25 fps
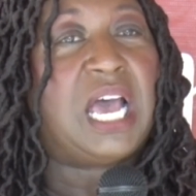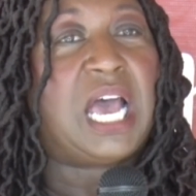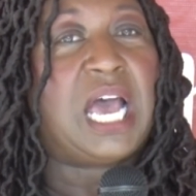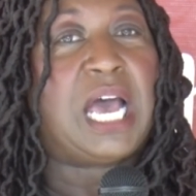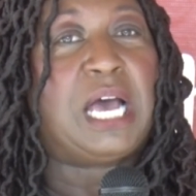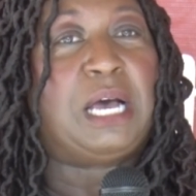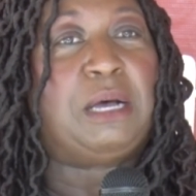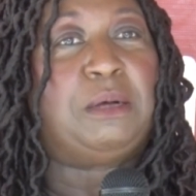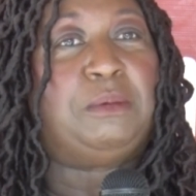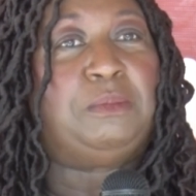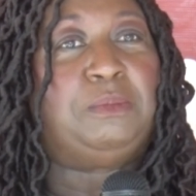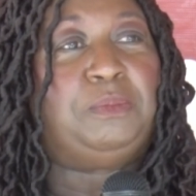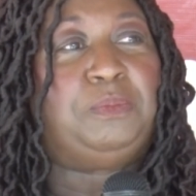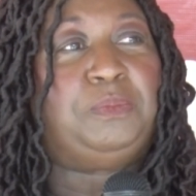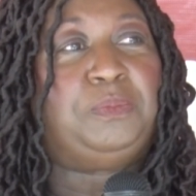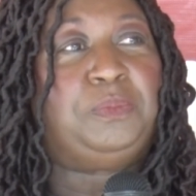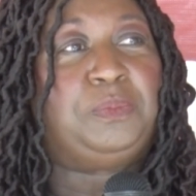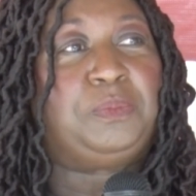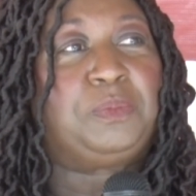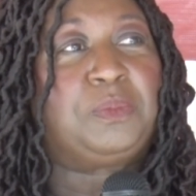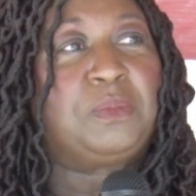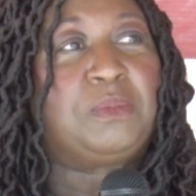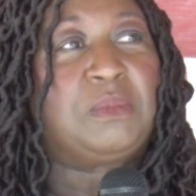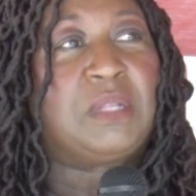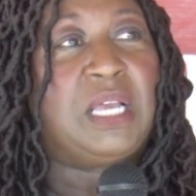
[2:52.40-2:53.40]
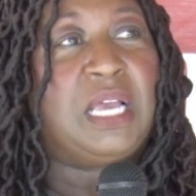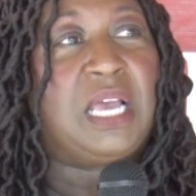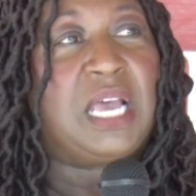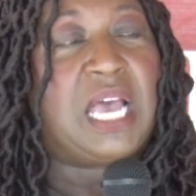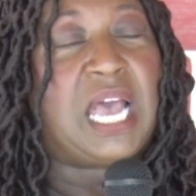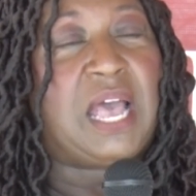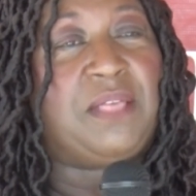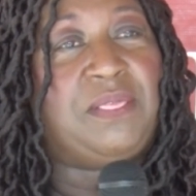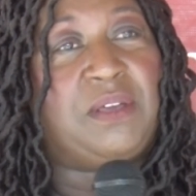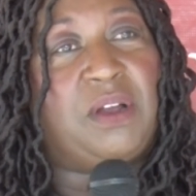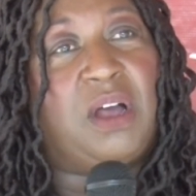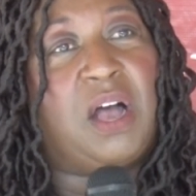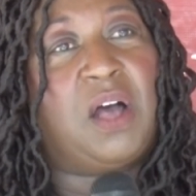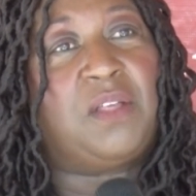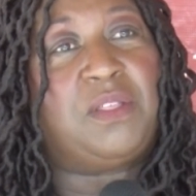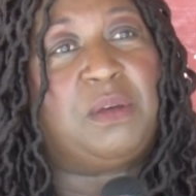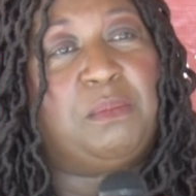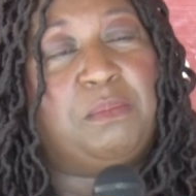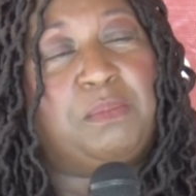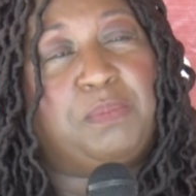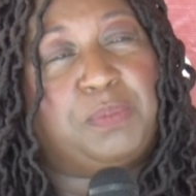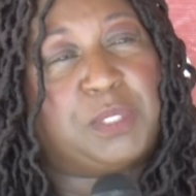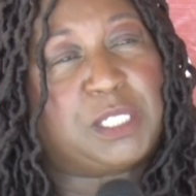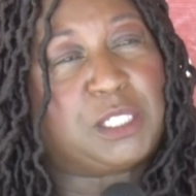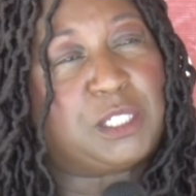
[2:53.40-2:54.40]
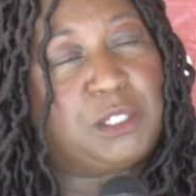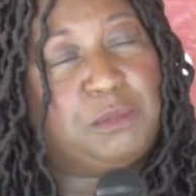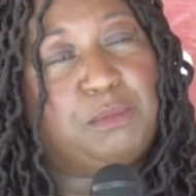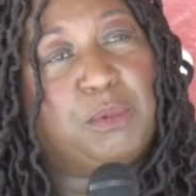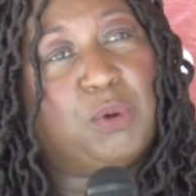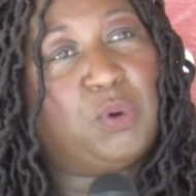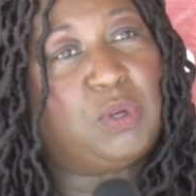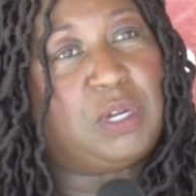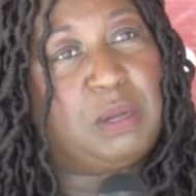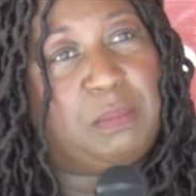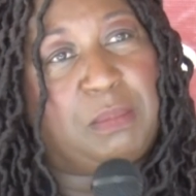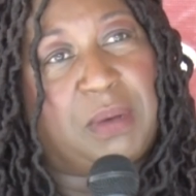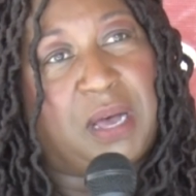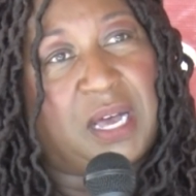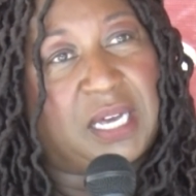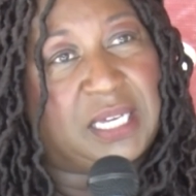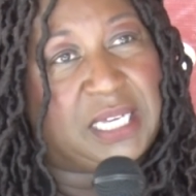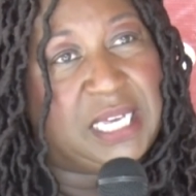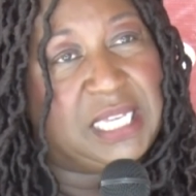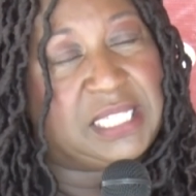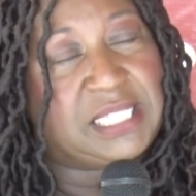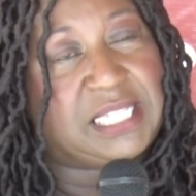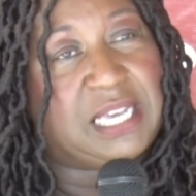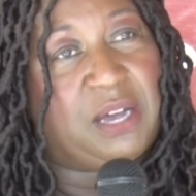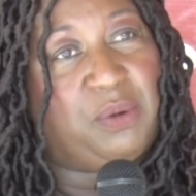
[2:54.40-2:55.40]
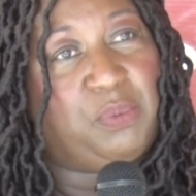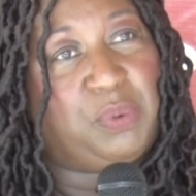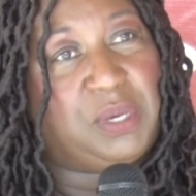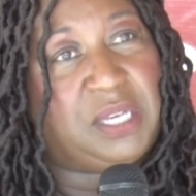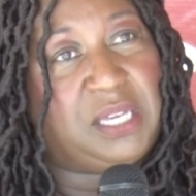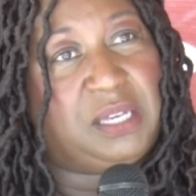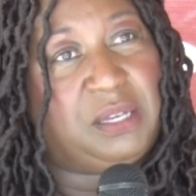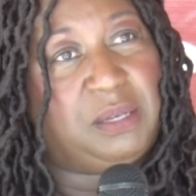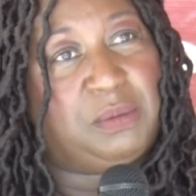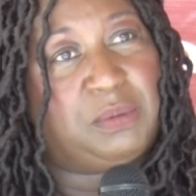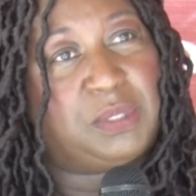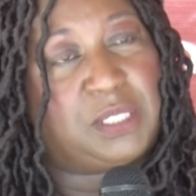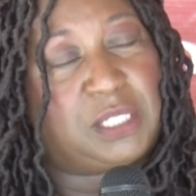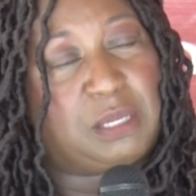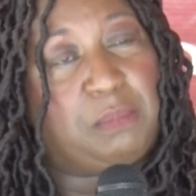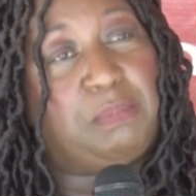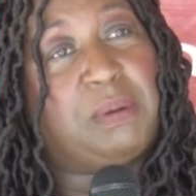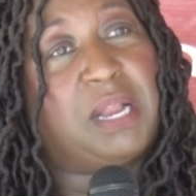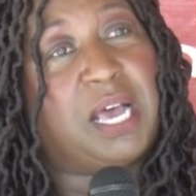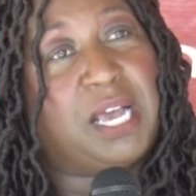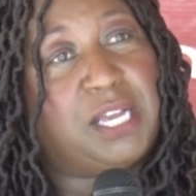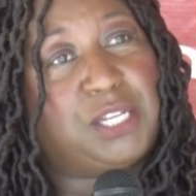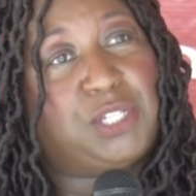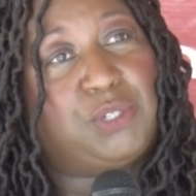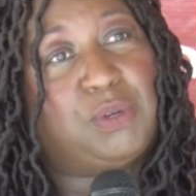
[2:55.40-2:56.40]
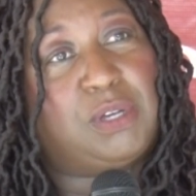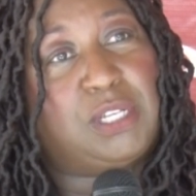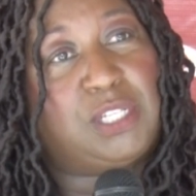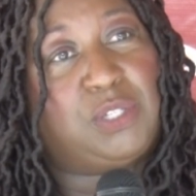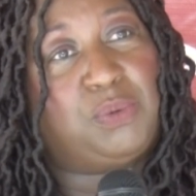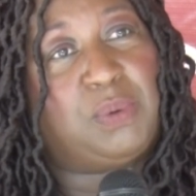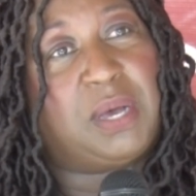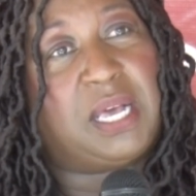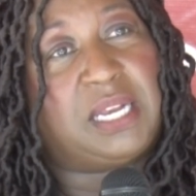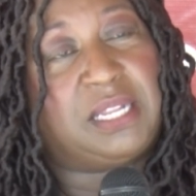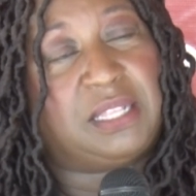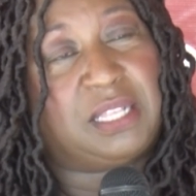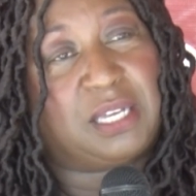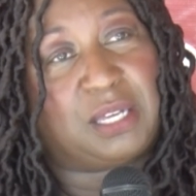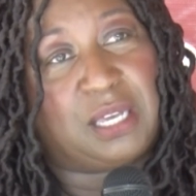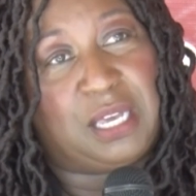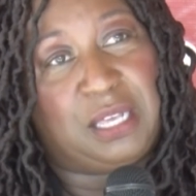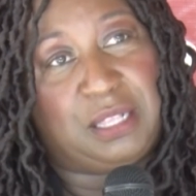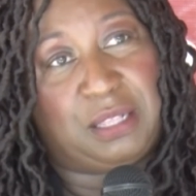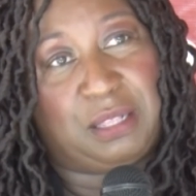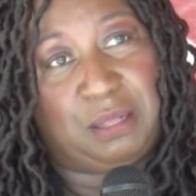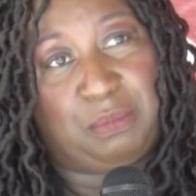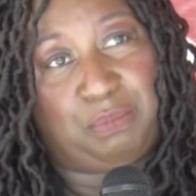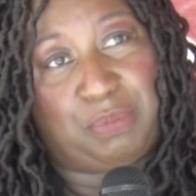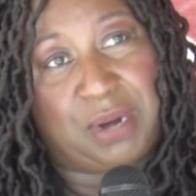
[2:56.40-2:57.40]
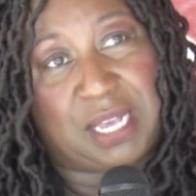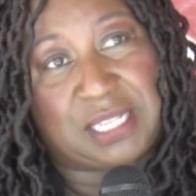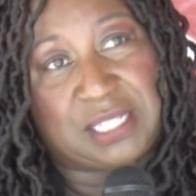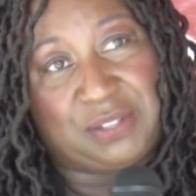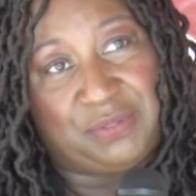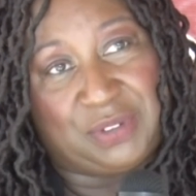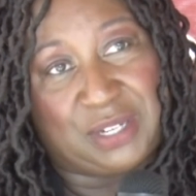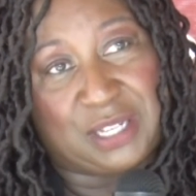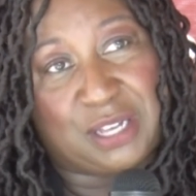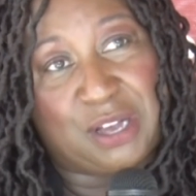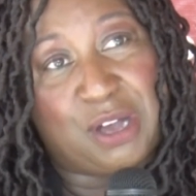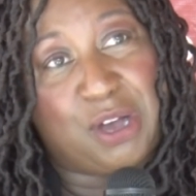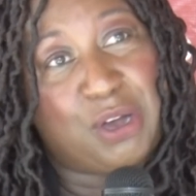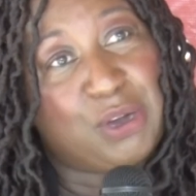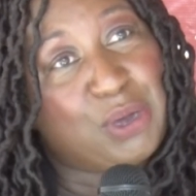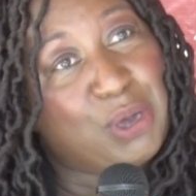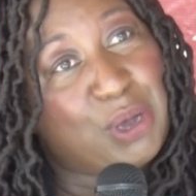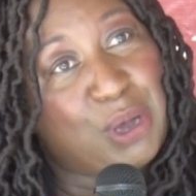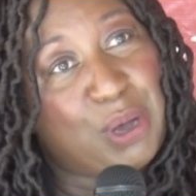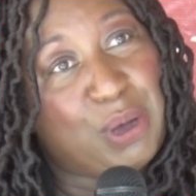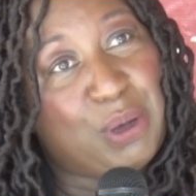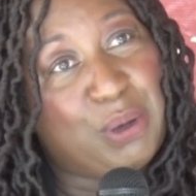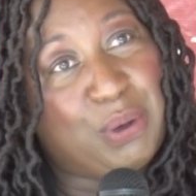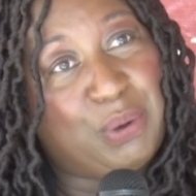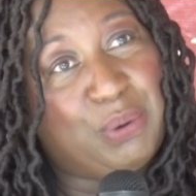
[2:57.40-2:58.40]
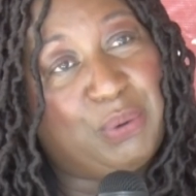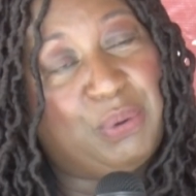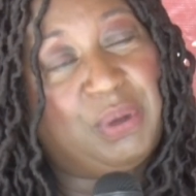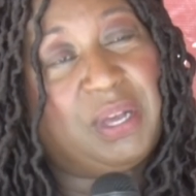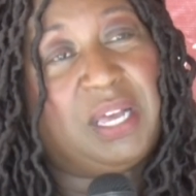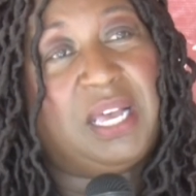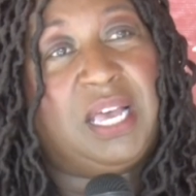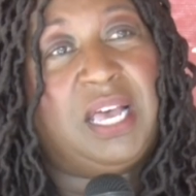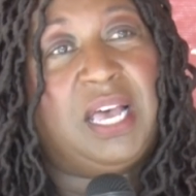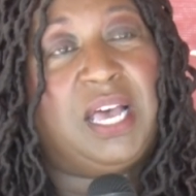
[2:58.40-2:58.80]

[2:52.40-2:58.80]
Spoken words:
And there are other smaller markets that we supply to as well in Brazil, Congo.